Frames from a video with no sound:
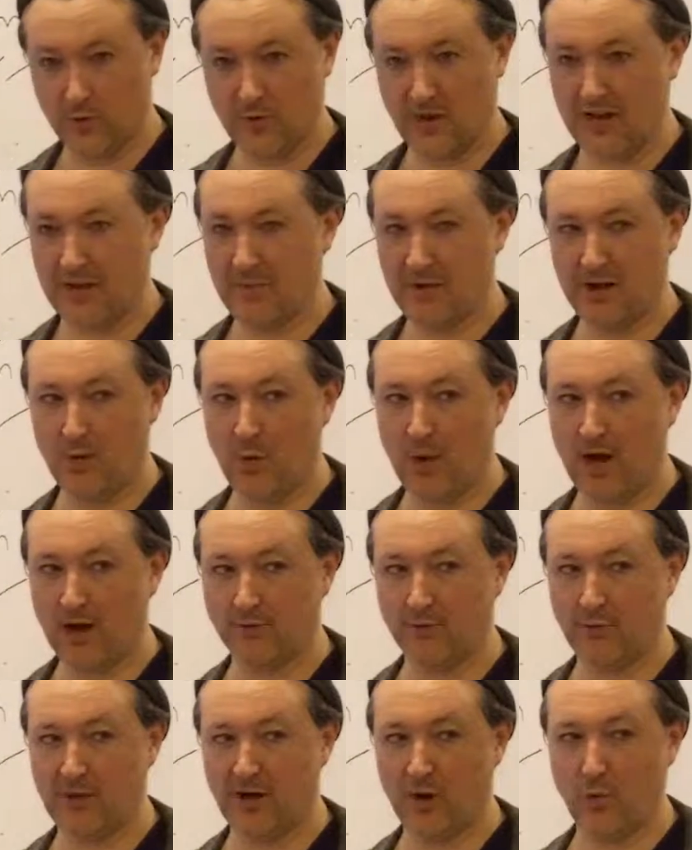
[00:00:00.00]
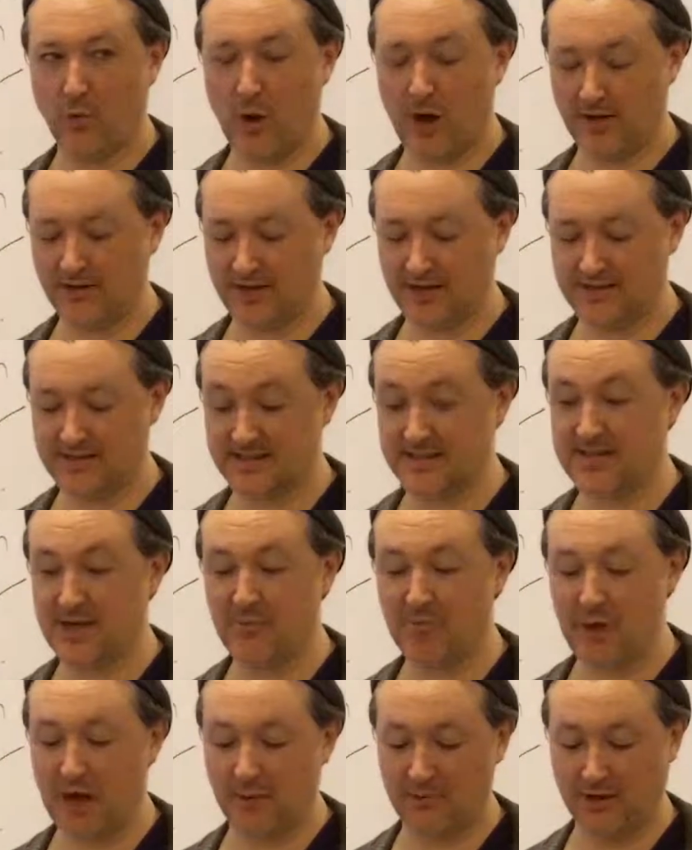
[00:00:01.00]
Anybody but a wild guess
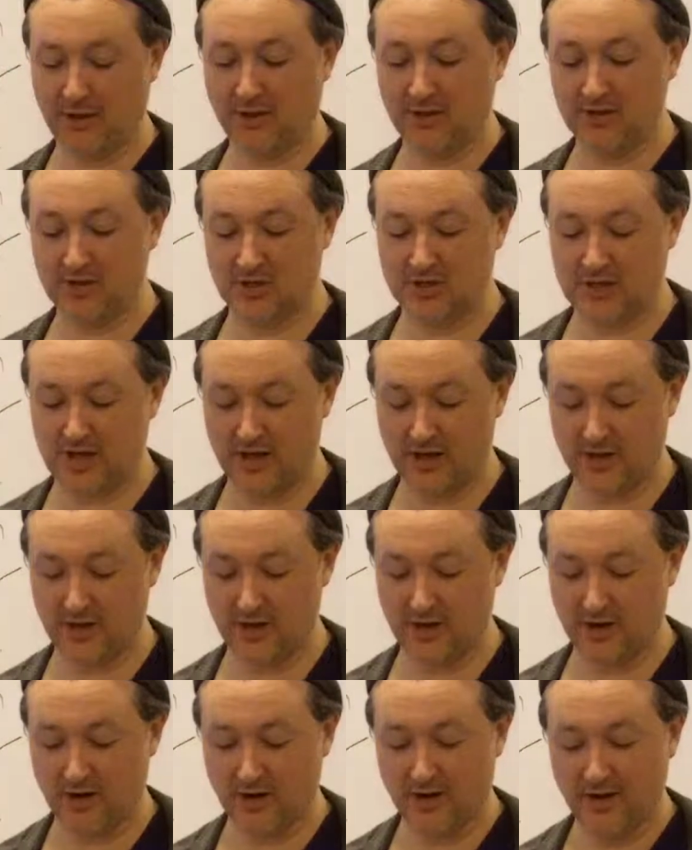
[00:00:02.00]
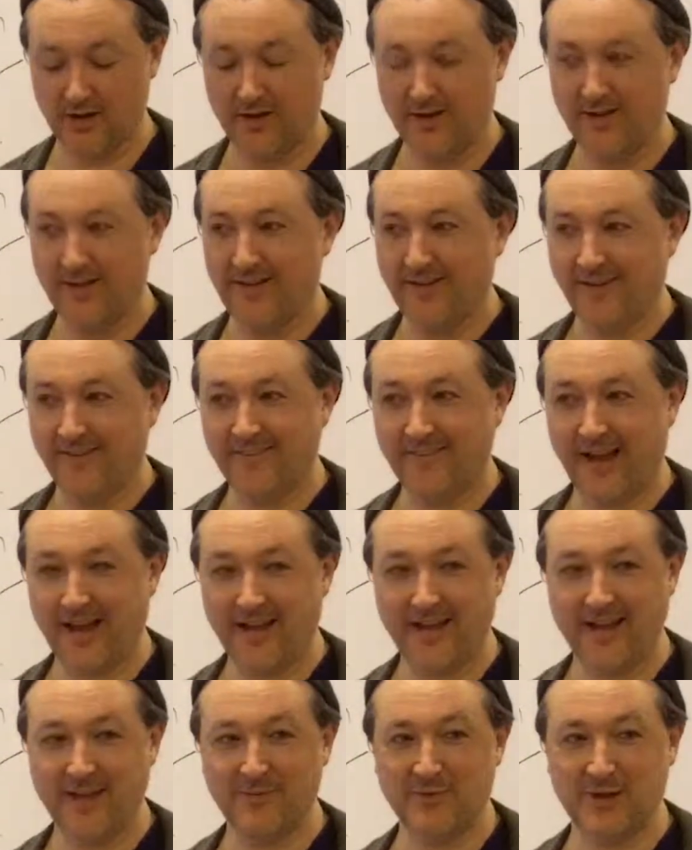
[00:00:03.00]
except Bobby, because she's got a good ear.
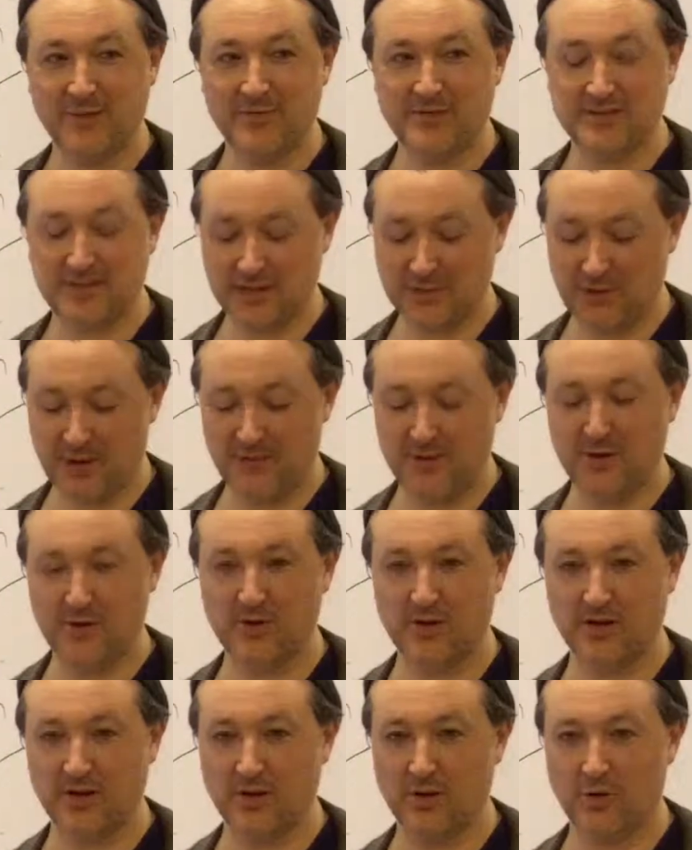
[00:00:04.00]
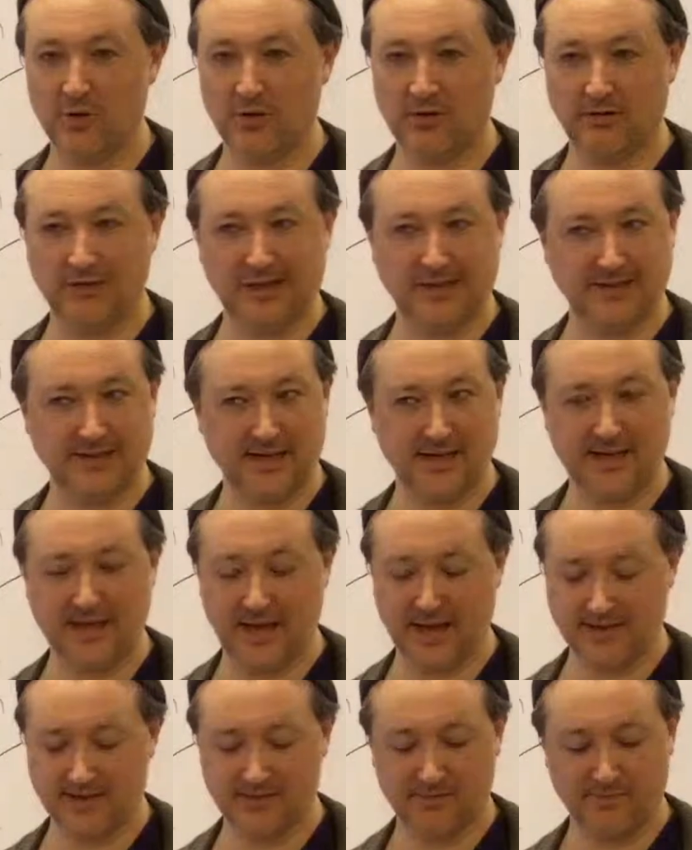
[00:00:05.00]
Okay. Anybody besides Bobby who can take a
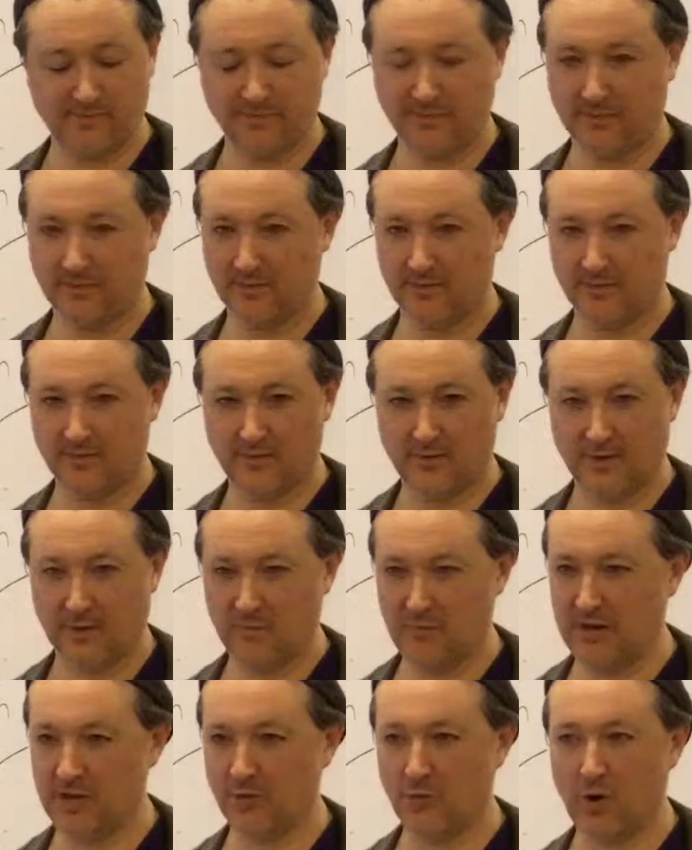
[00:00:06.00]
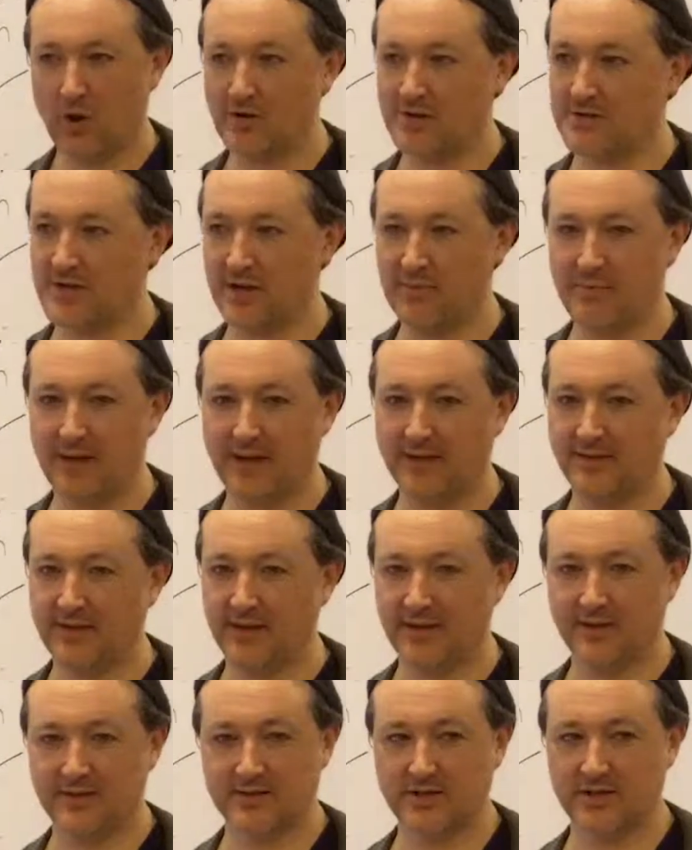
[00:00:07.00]
guess? Being wrong's not a bad
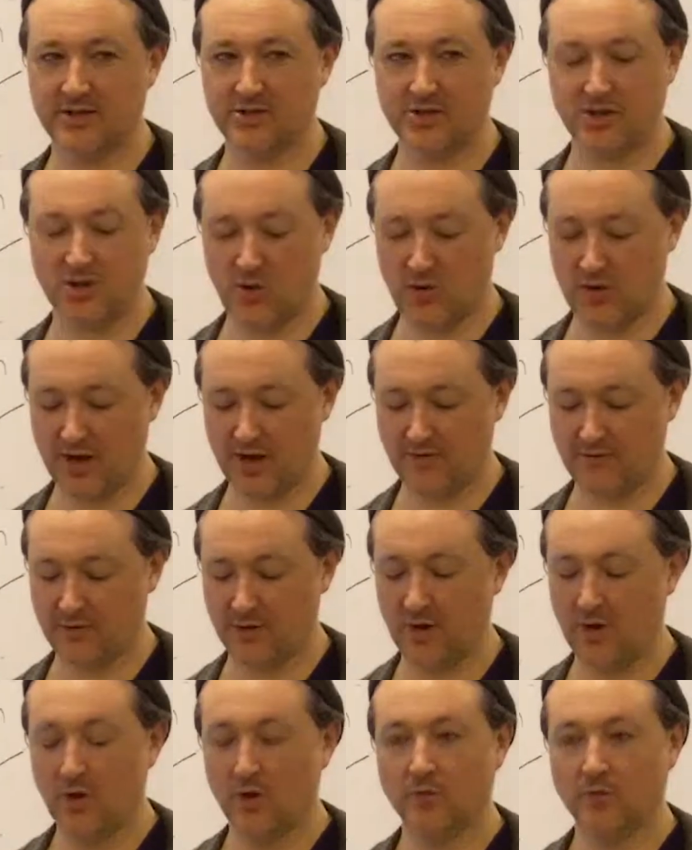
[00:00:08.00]
thing. At least you're going after